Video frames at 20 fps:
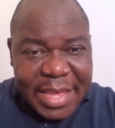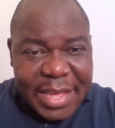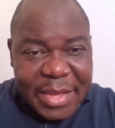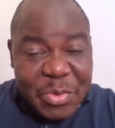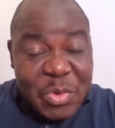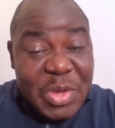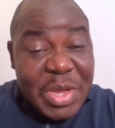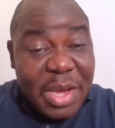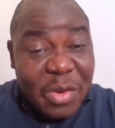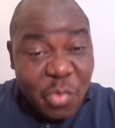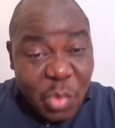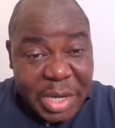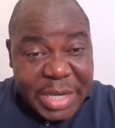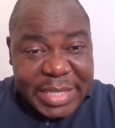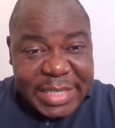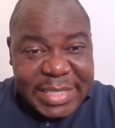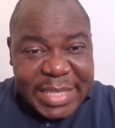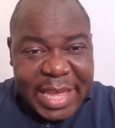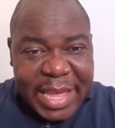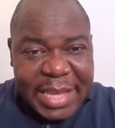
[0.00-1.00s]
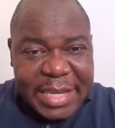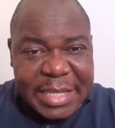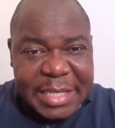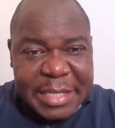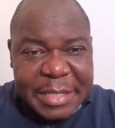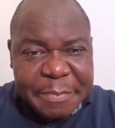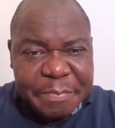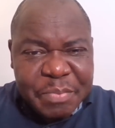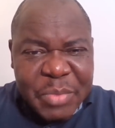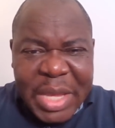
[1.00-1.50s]
You heard what he said?
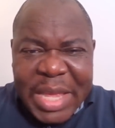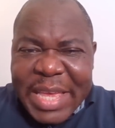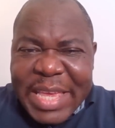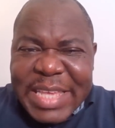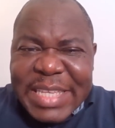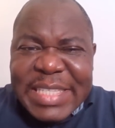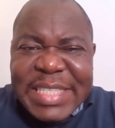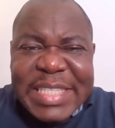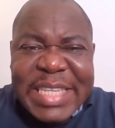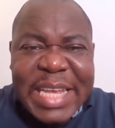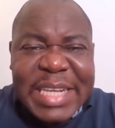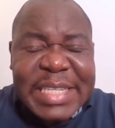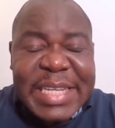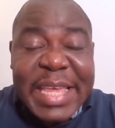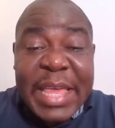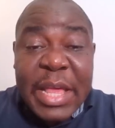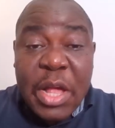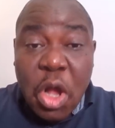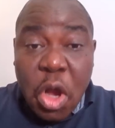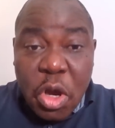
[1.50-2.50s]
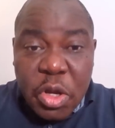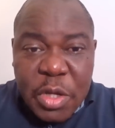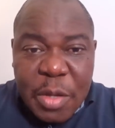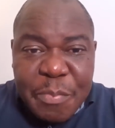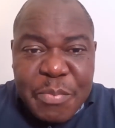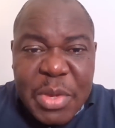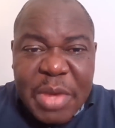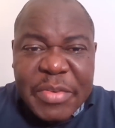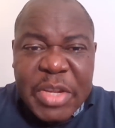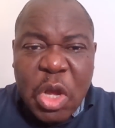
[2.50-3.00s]
He said
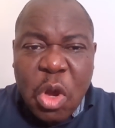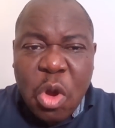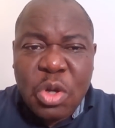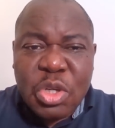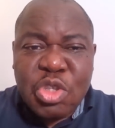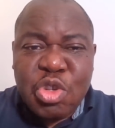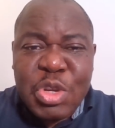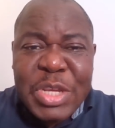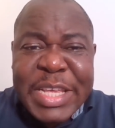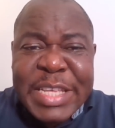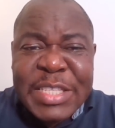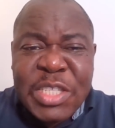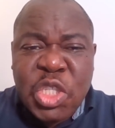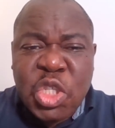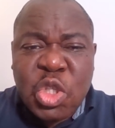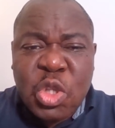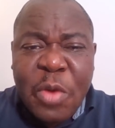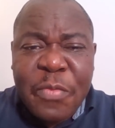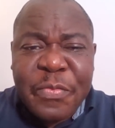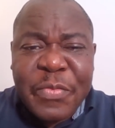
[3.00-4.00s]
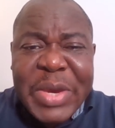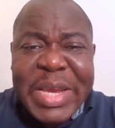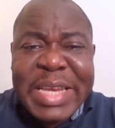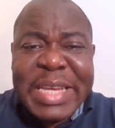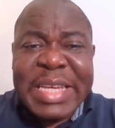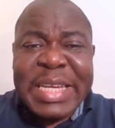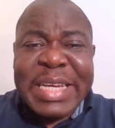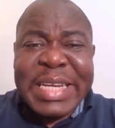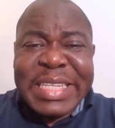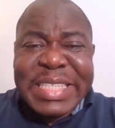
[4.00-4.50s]
economy of the country is
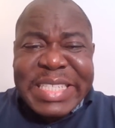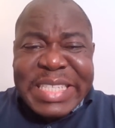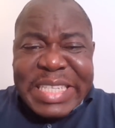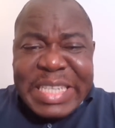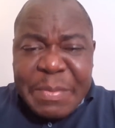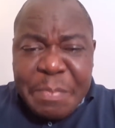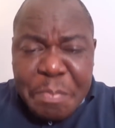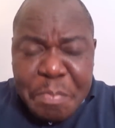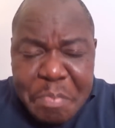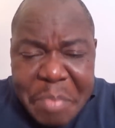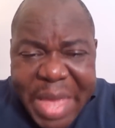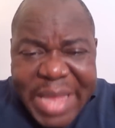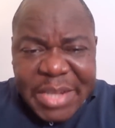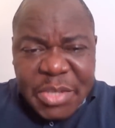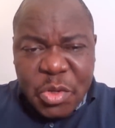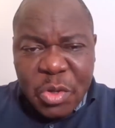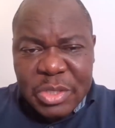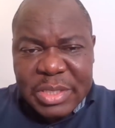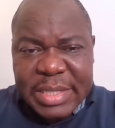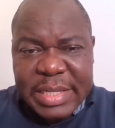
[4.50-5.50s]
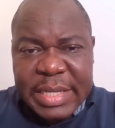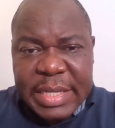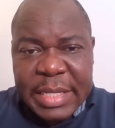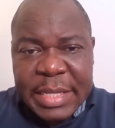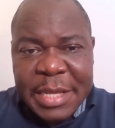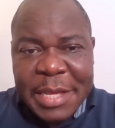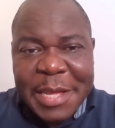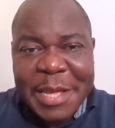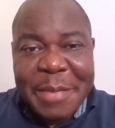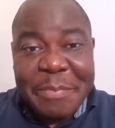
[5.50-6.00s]
suffering tremendously
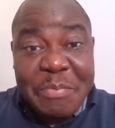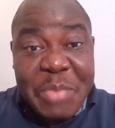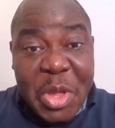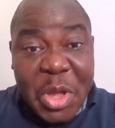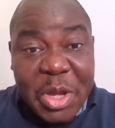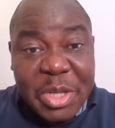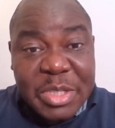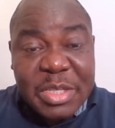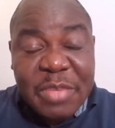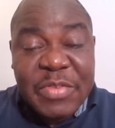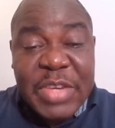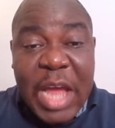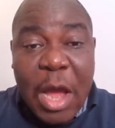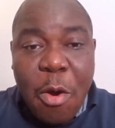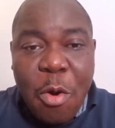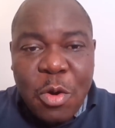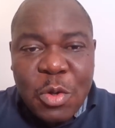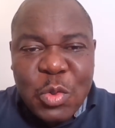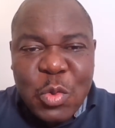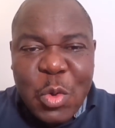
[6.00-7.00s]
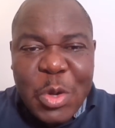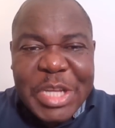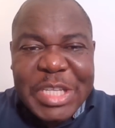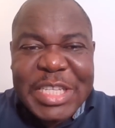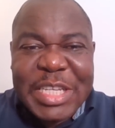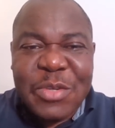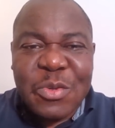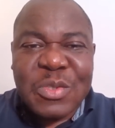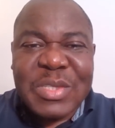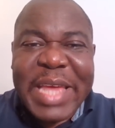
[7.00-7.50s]
because of their ongoing
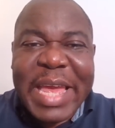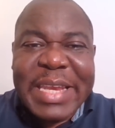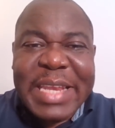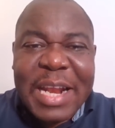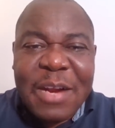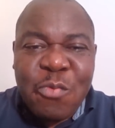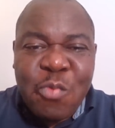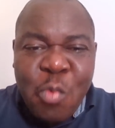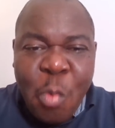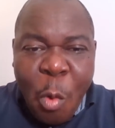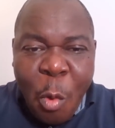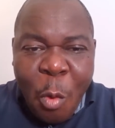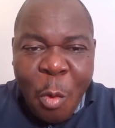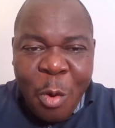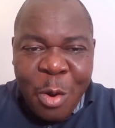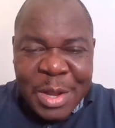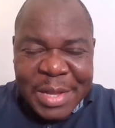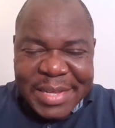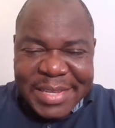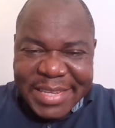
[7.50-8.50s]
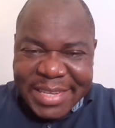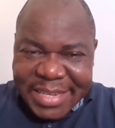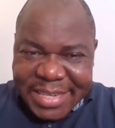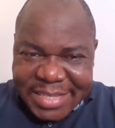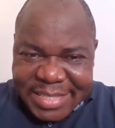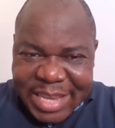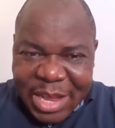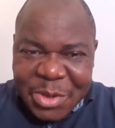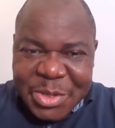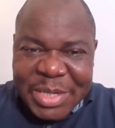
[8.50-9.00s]
genocidal war in the
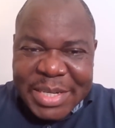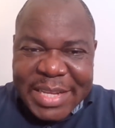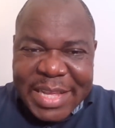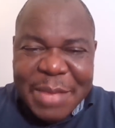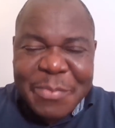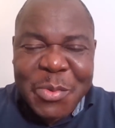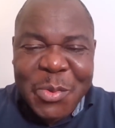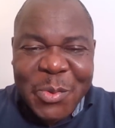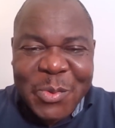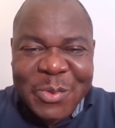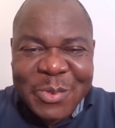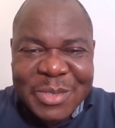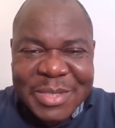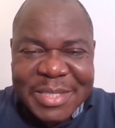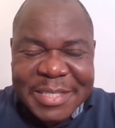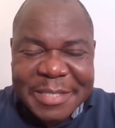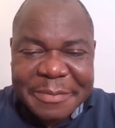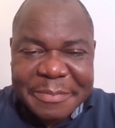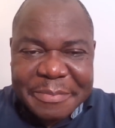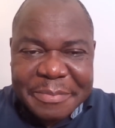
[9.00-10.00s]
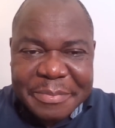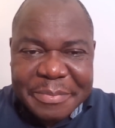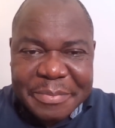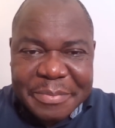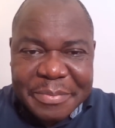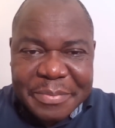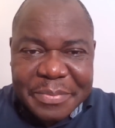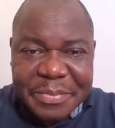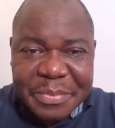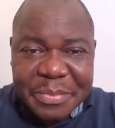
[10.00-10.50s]
southern Cameroons.
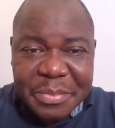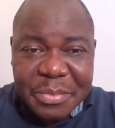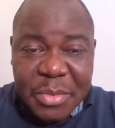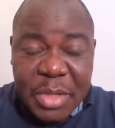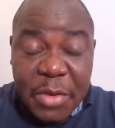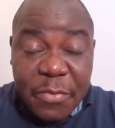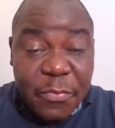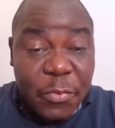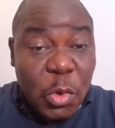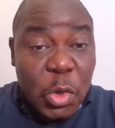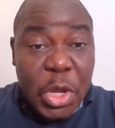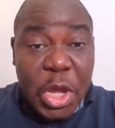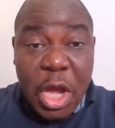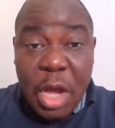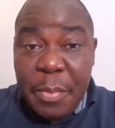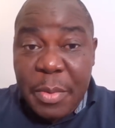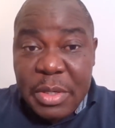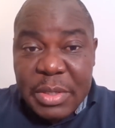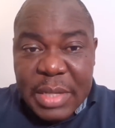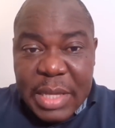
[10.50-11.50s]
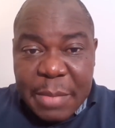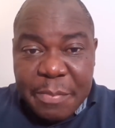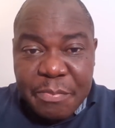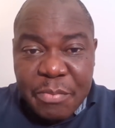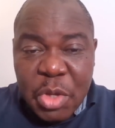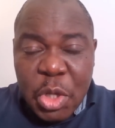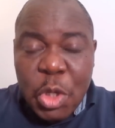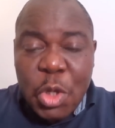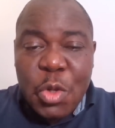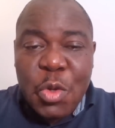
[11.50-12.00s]
Following up on him,
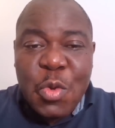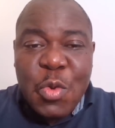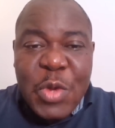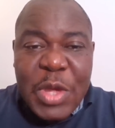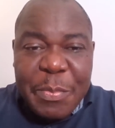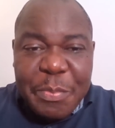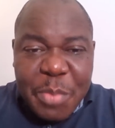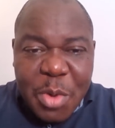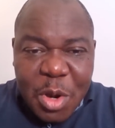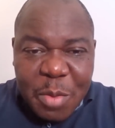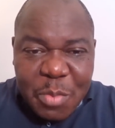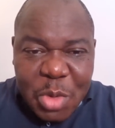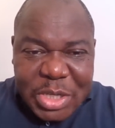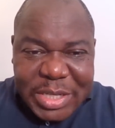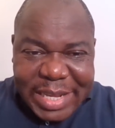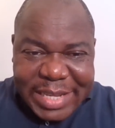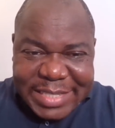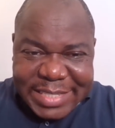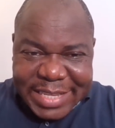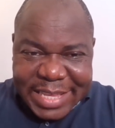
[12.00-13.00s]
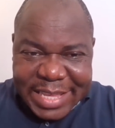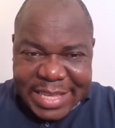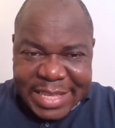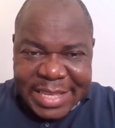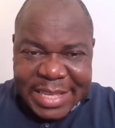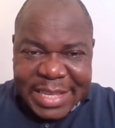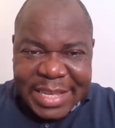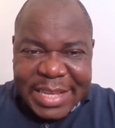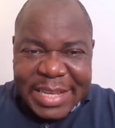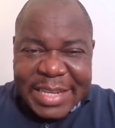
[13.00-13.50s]
Louis-Paul Motaze,
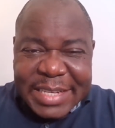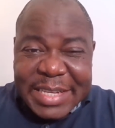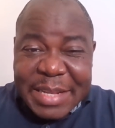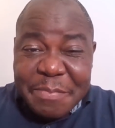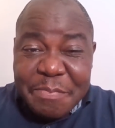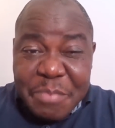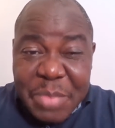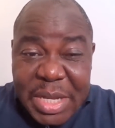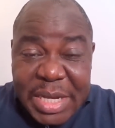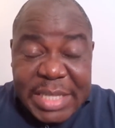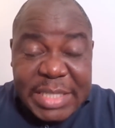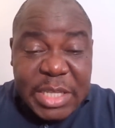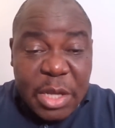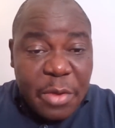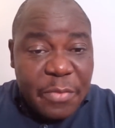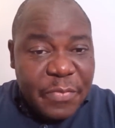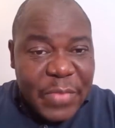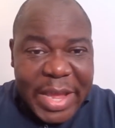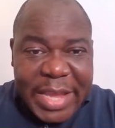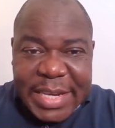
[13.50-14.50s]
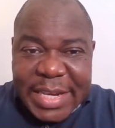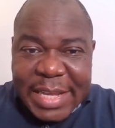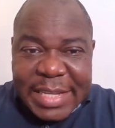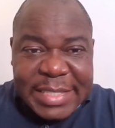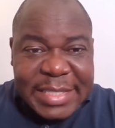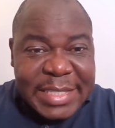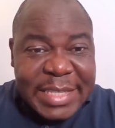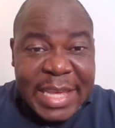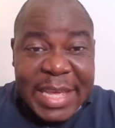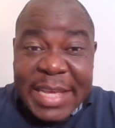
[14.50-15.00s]
the Minister of
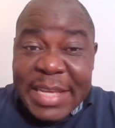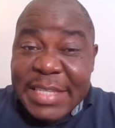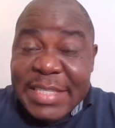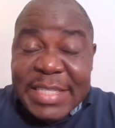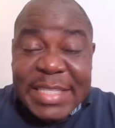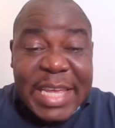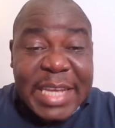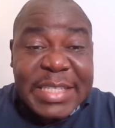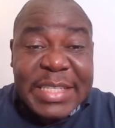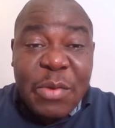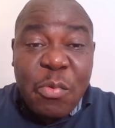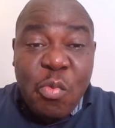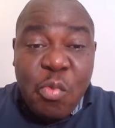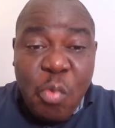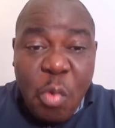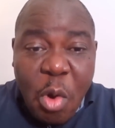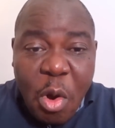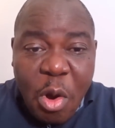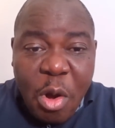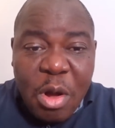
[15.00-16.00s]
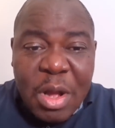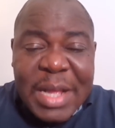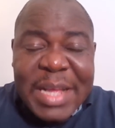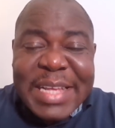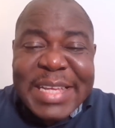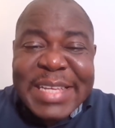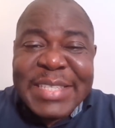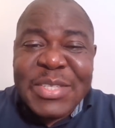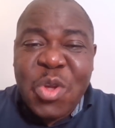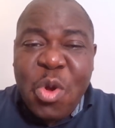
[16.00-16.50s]
Finance, said the war
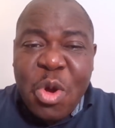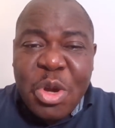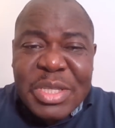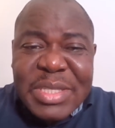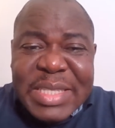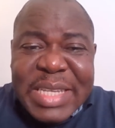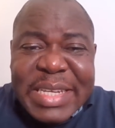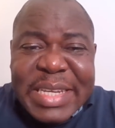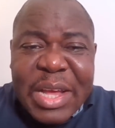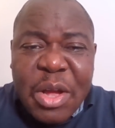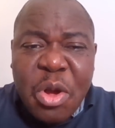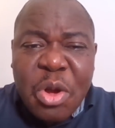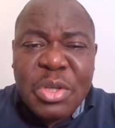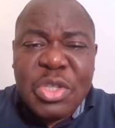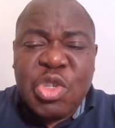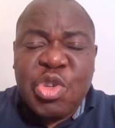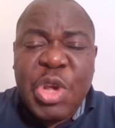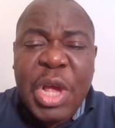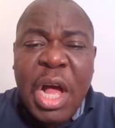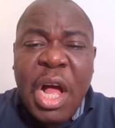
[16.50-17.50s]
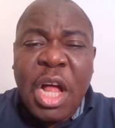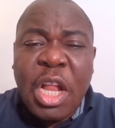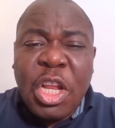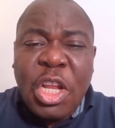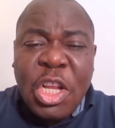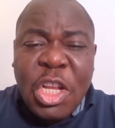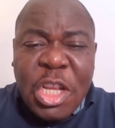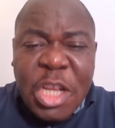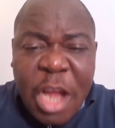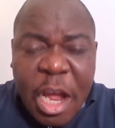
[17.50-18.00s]
is costing the country a
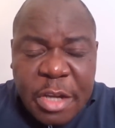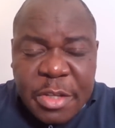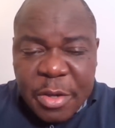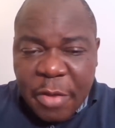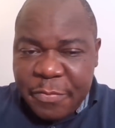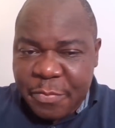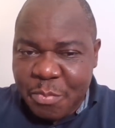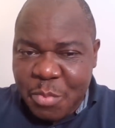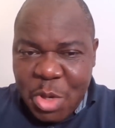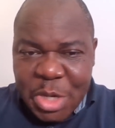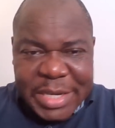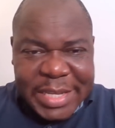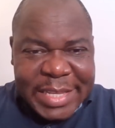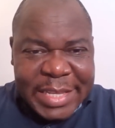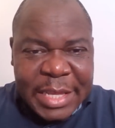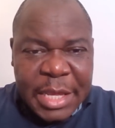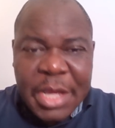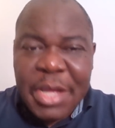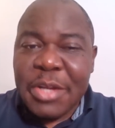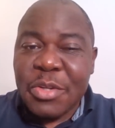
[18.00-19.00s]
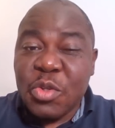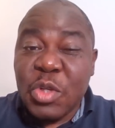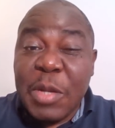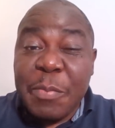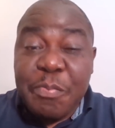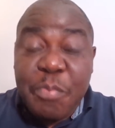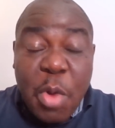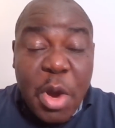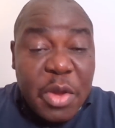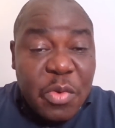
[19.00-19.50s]
lot of money to the
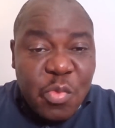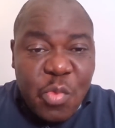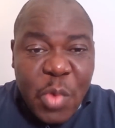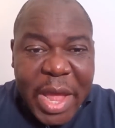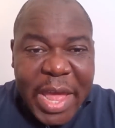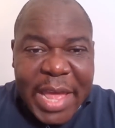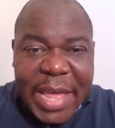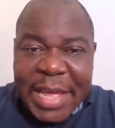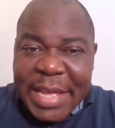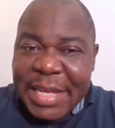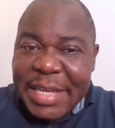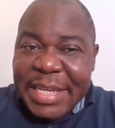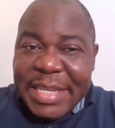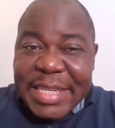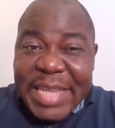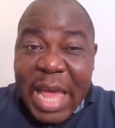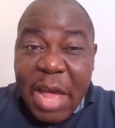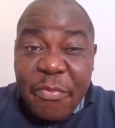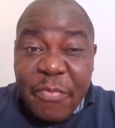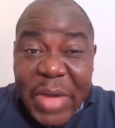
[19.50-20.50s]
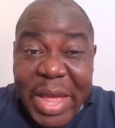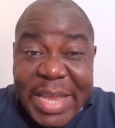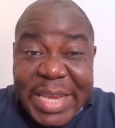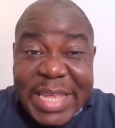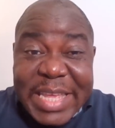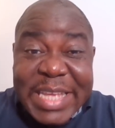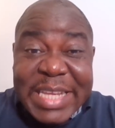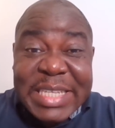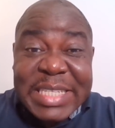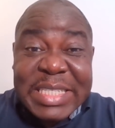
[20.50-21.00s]
point where they are
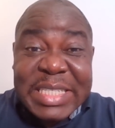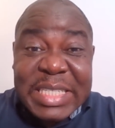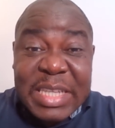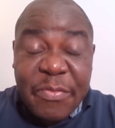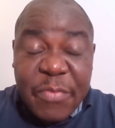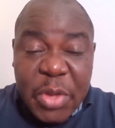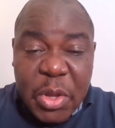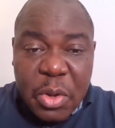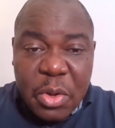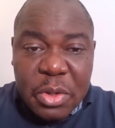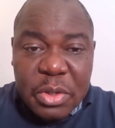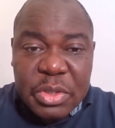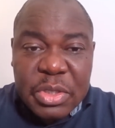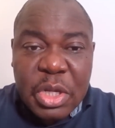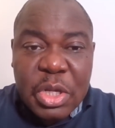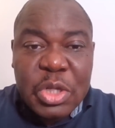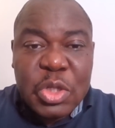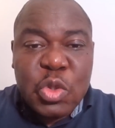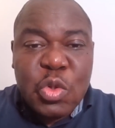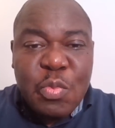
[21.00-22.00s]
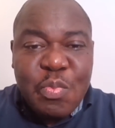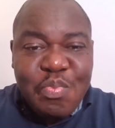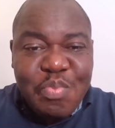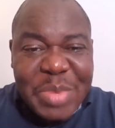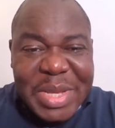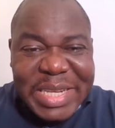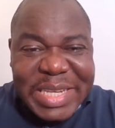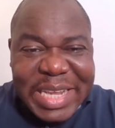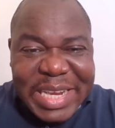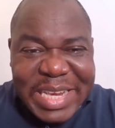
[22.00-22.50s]
finding it difficult to
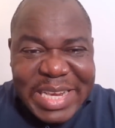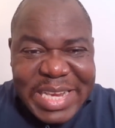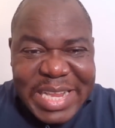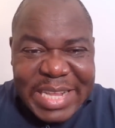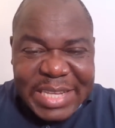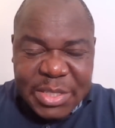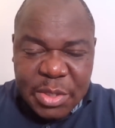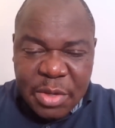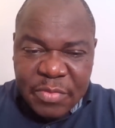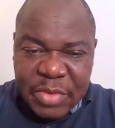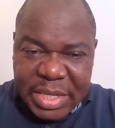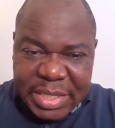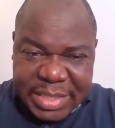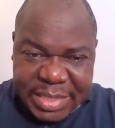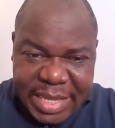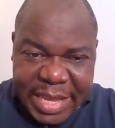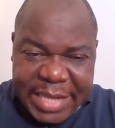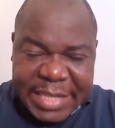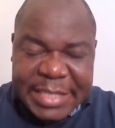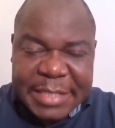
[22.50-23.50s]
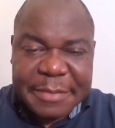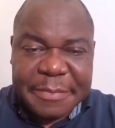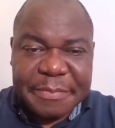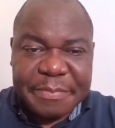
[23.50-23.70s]
meet the needs of the state.